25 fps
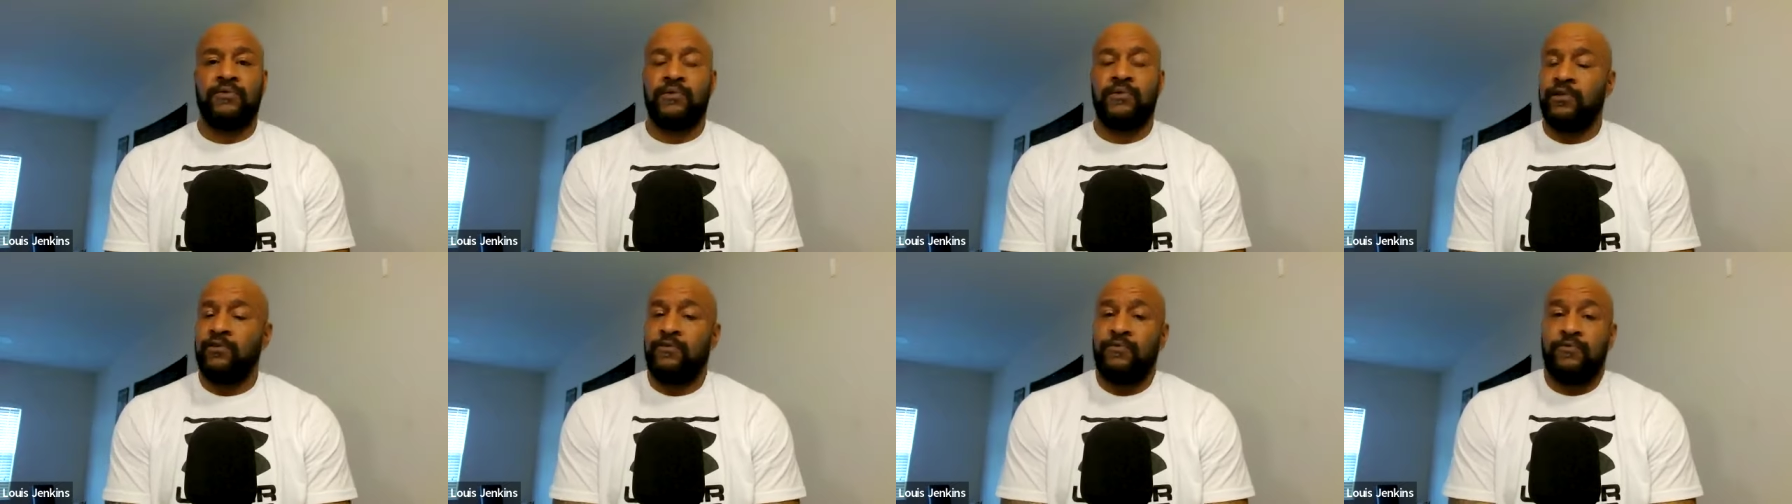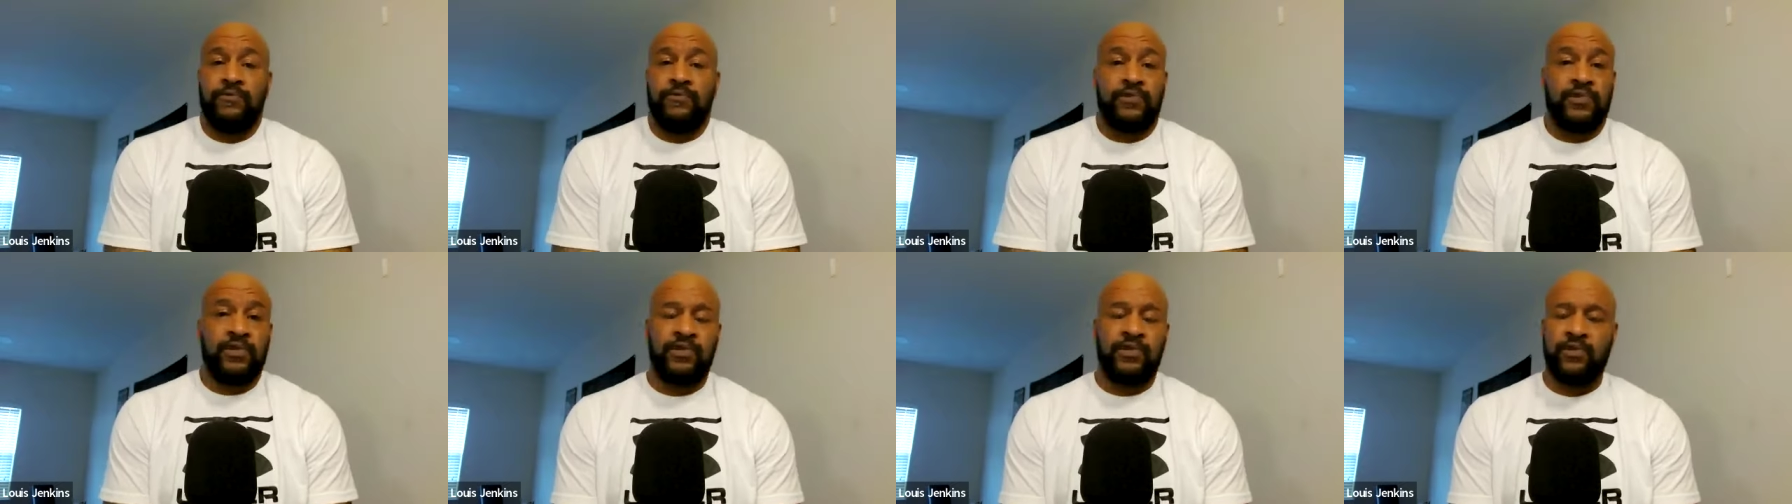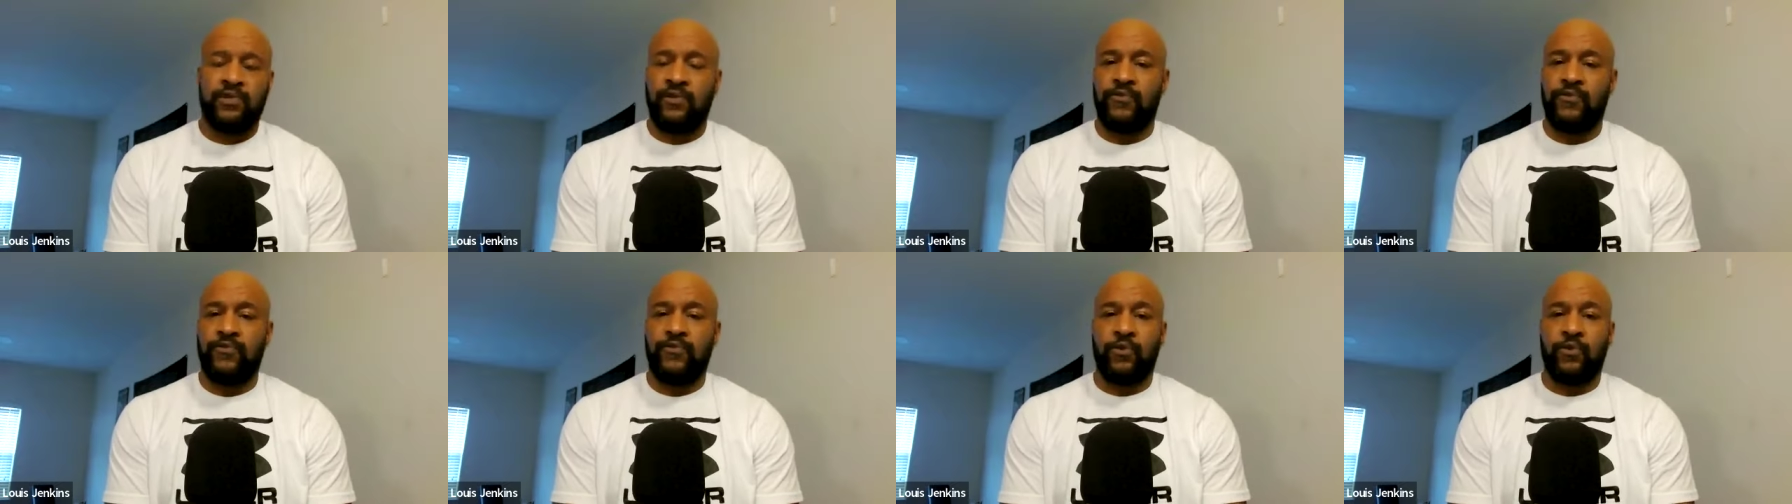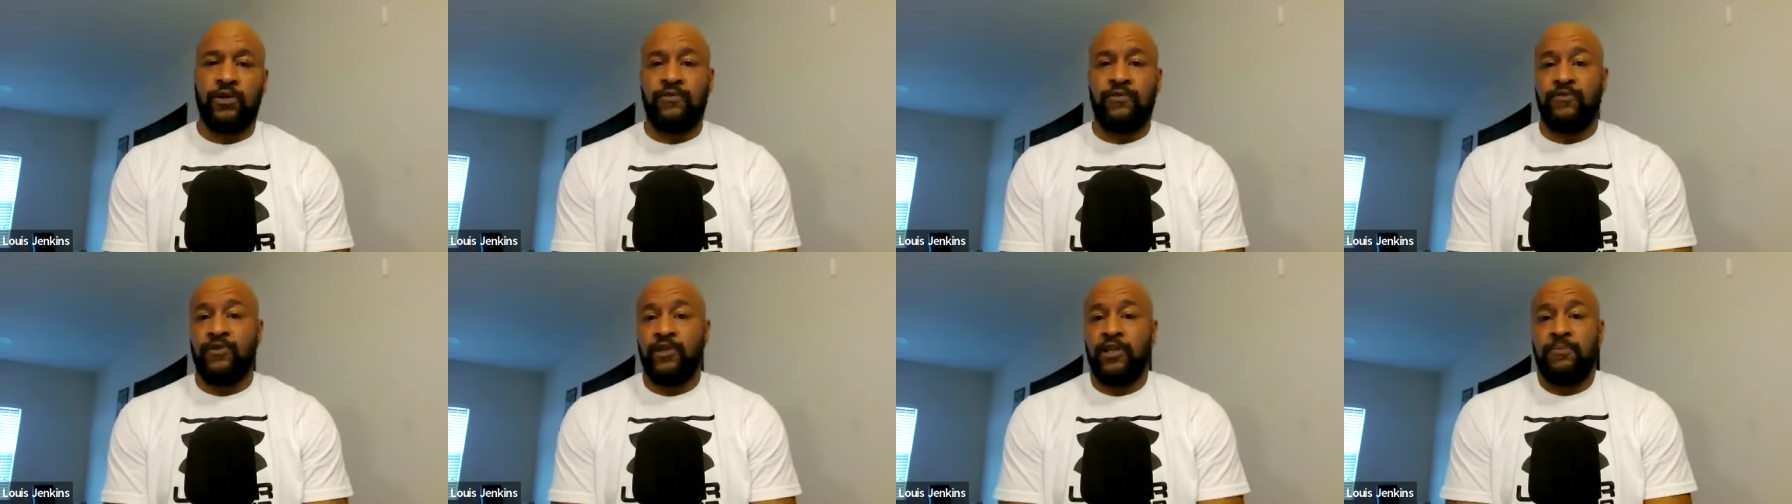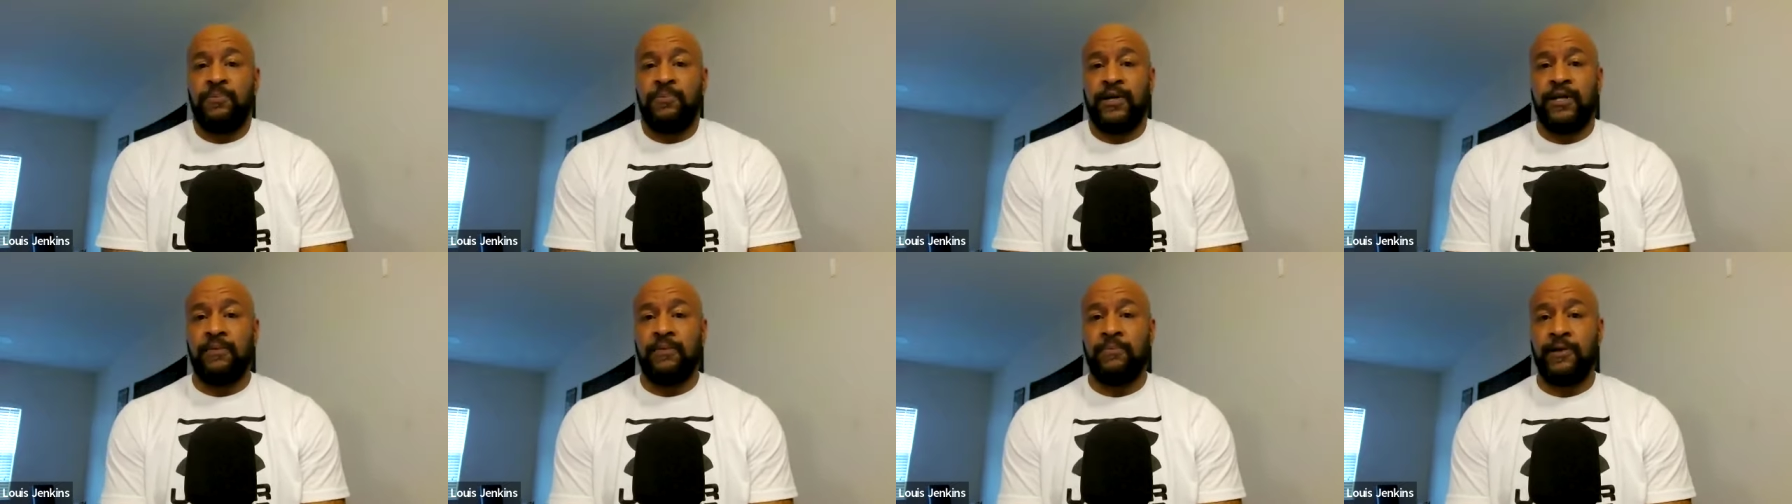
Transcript: Couldn't couldn't afford to really pay the